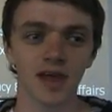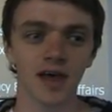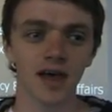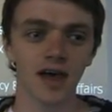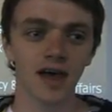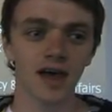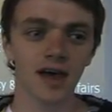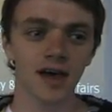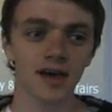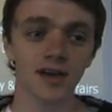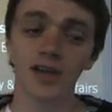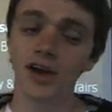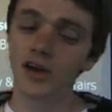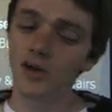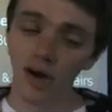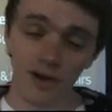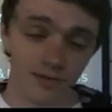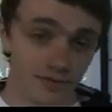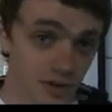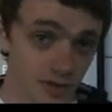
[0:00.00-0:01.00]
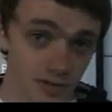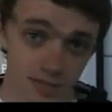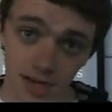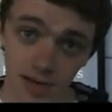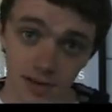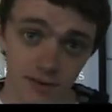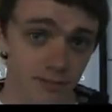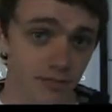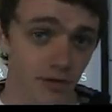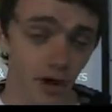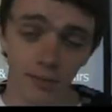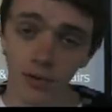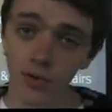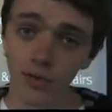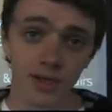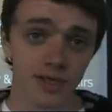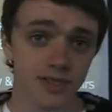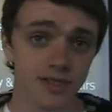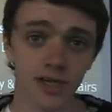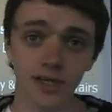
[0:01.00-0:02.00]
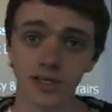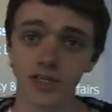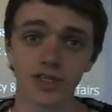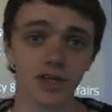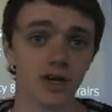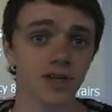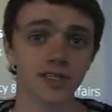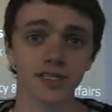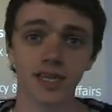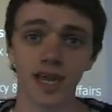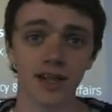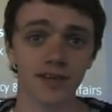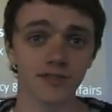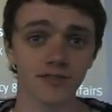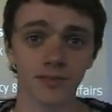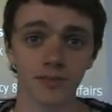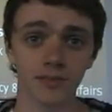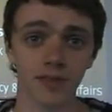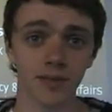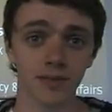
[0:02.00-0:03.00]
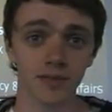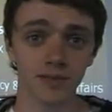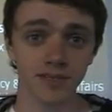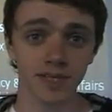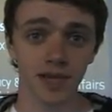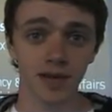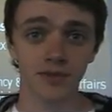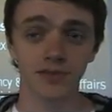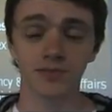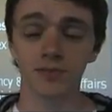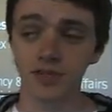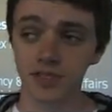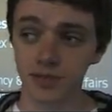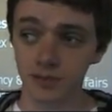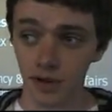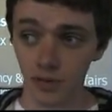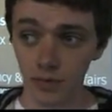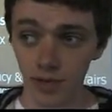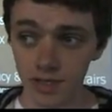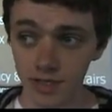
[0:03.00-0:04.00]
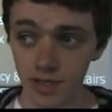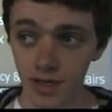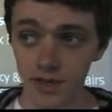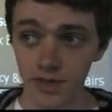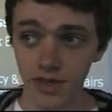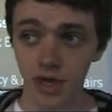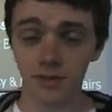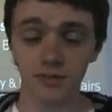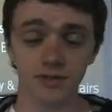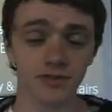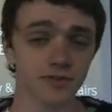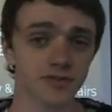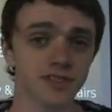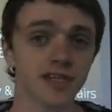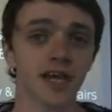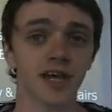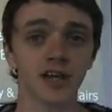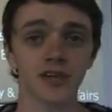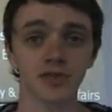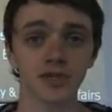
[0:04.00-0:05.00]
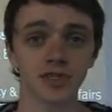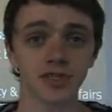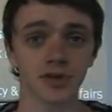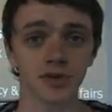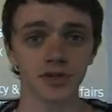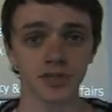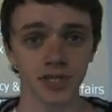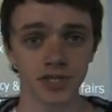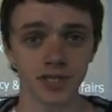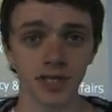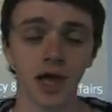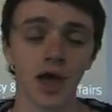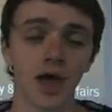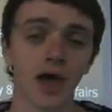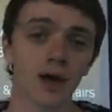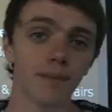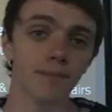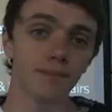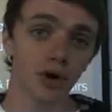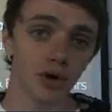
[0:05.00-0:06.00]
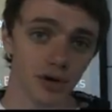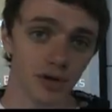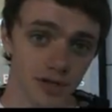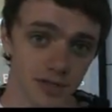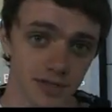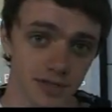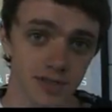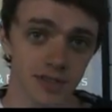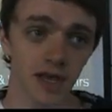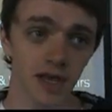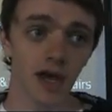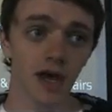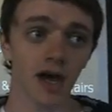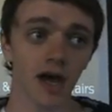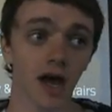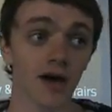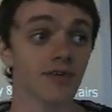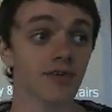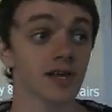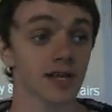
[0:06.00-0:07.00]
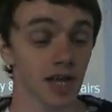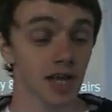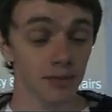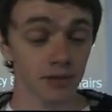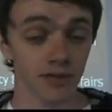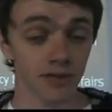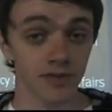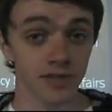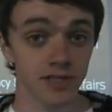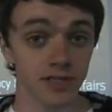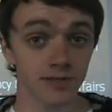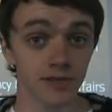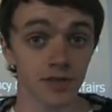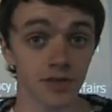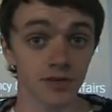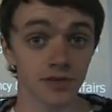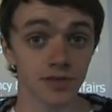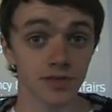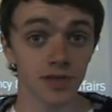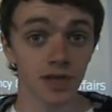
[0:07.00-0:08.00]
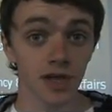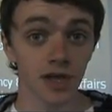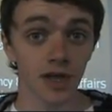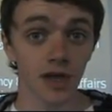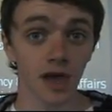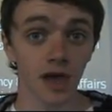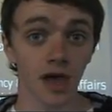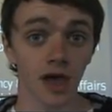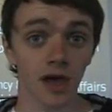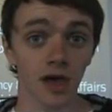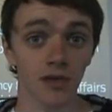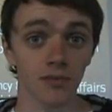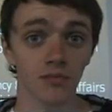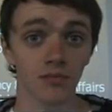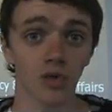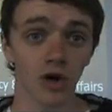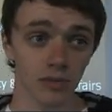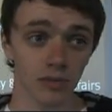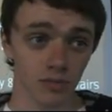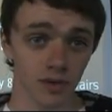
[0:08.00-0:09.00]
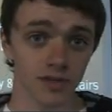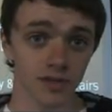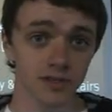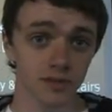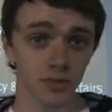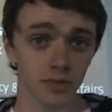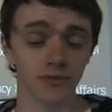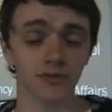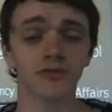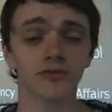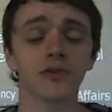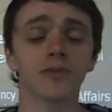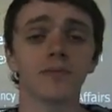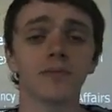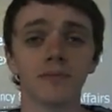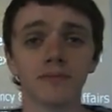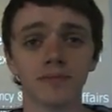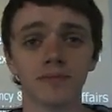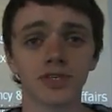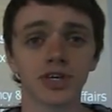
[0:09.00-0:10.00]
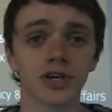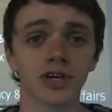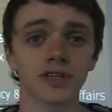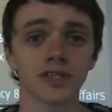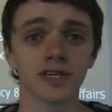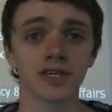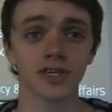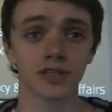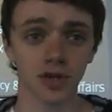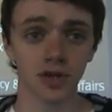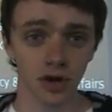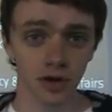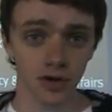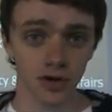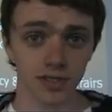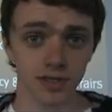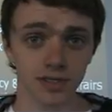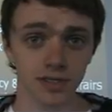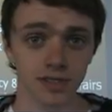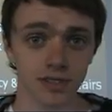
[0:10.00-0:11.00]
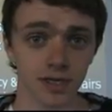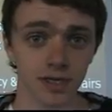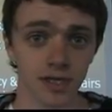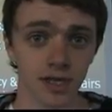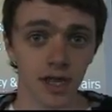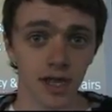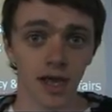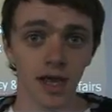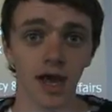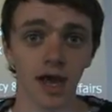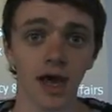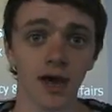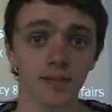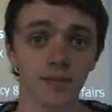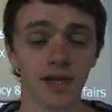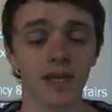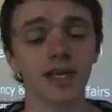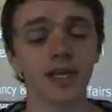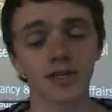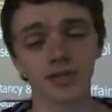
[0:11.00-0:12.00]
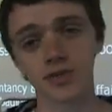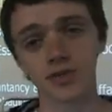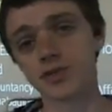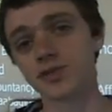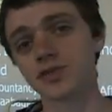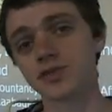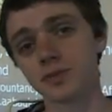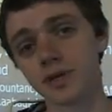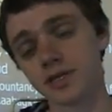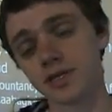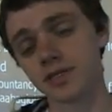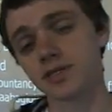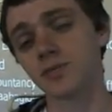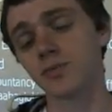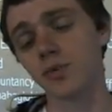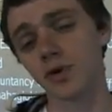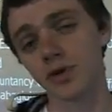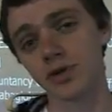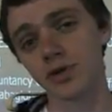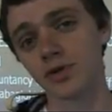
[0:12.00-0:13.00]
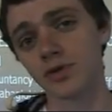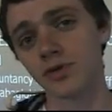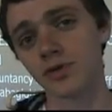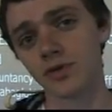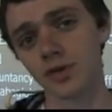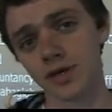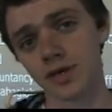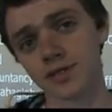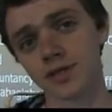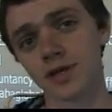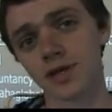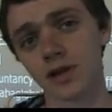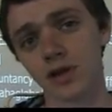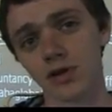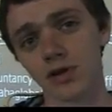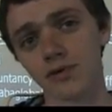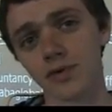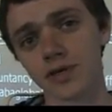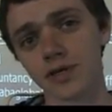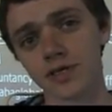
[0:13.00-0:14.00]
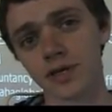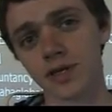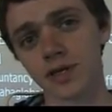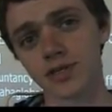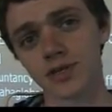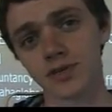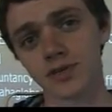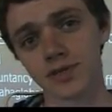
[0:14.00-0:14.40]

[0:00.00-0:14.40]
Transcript: No, I've not done primary research trying to get it from them themselves. Most of my research comes from secondary sources, books. I've had a couple of interviews, one with someone from Jersey, John Christensen, and he introduced me to someone who has done a lot of research on